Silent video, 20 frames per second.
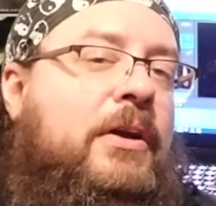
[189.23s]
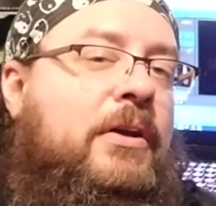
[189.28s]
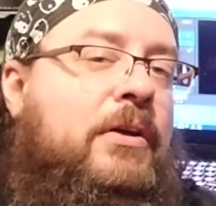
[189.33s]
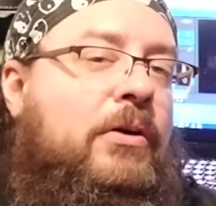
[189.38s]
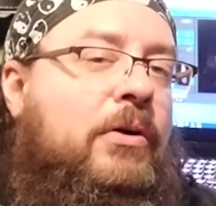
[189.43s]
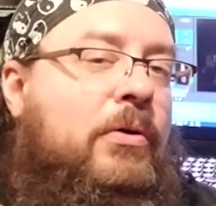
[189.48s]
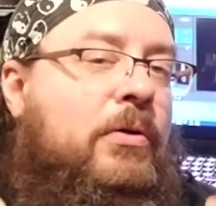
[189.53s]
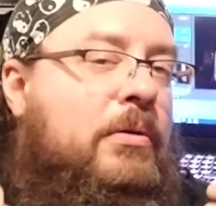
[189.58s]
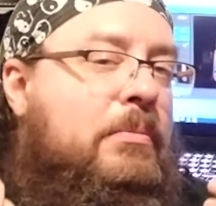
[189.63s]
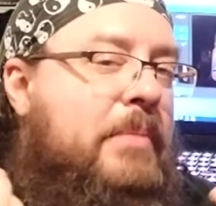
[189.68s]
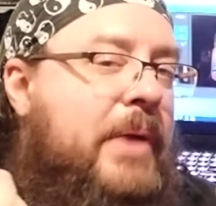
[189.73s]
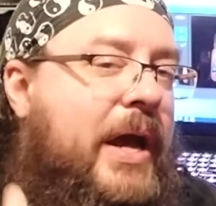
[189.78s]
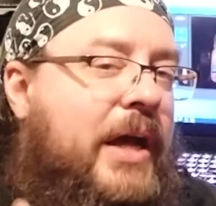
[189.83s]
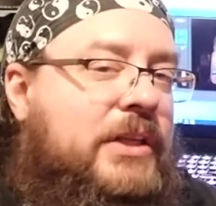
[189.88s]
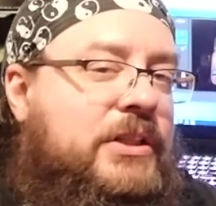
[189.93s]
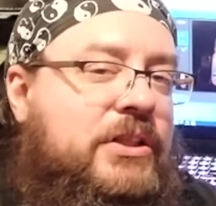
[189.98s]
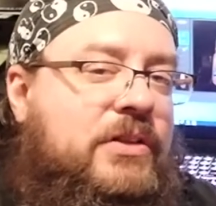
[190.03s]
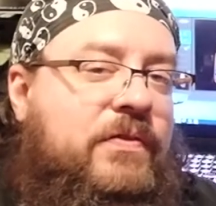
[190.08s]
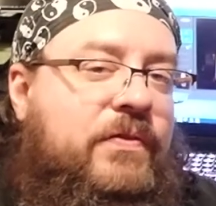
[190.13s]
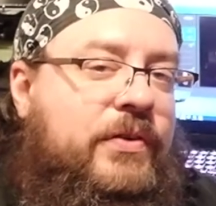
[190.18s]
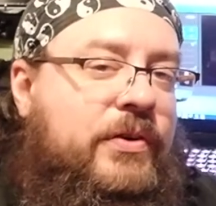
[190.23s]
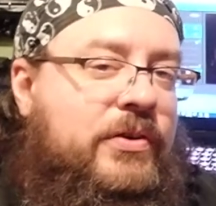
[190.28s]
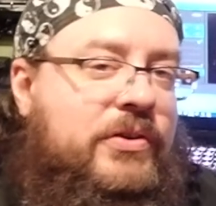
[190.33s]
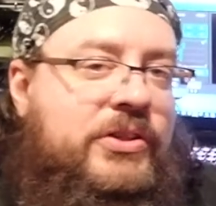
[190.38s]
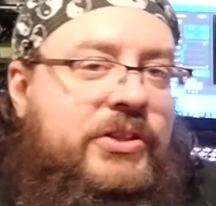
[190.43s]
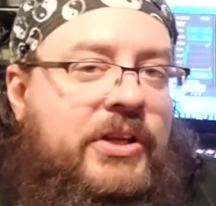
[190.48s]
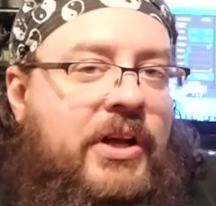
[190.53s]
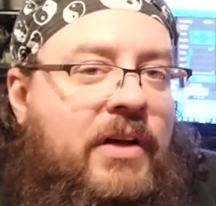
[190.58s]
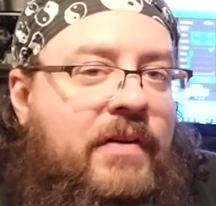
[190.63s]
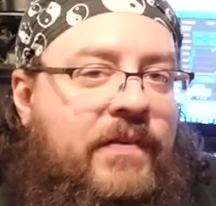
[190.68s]
go and imagine for
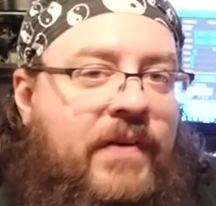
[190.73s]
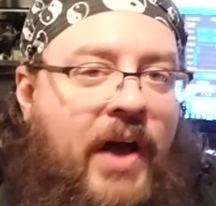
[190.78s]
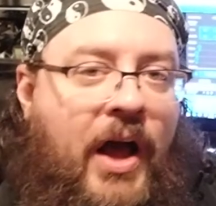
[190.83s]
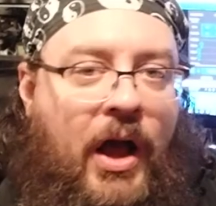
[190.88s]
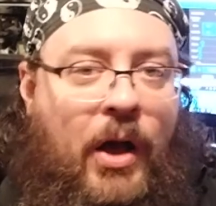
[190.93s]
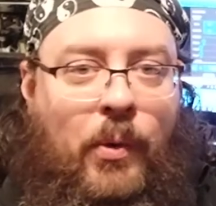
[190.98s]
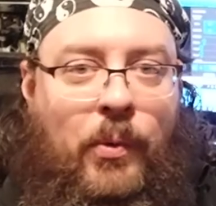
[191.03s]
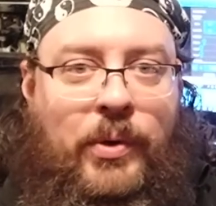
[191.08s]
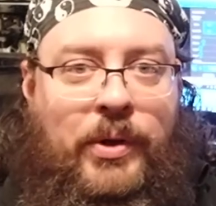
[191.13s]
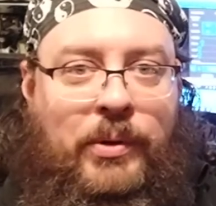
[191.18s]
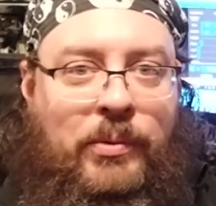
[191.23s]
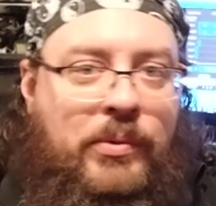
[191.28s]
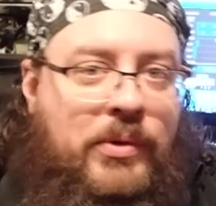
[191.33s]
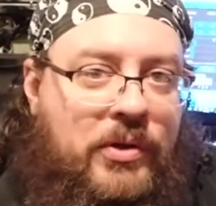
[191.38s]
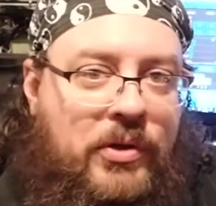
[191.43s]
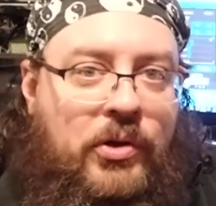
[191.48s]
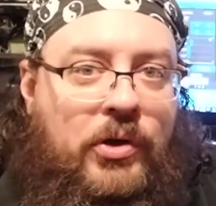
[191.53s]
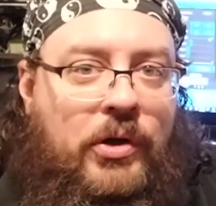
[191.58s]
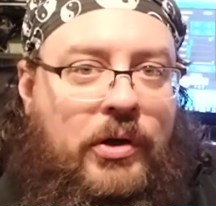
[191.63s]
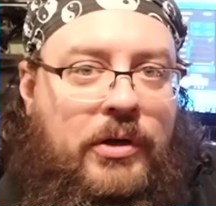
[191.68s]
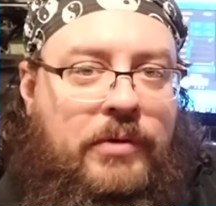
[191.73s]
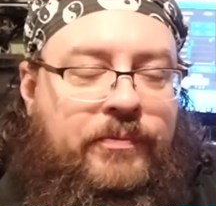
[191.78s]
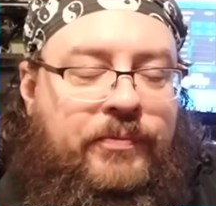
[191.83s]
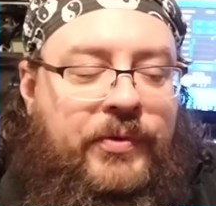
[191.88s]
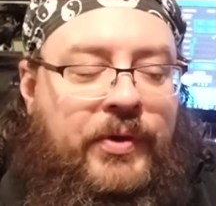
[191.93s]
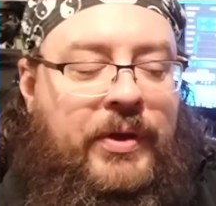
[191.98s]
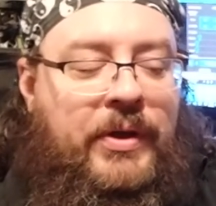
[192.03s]
yourself how it would look.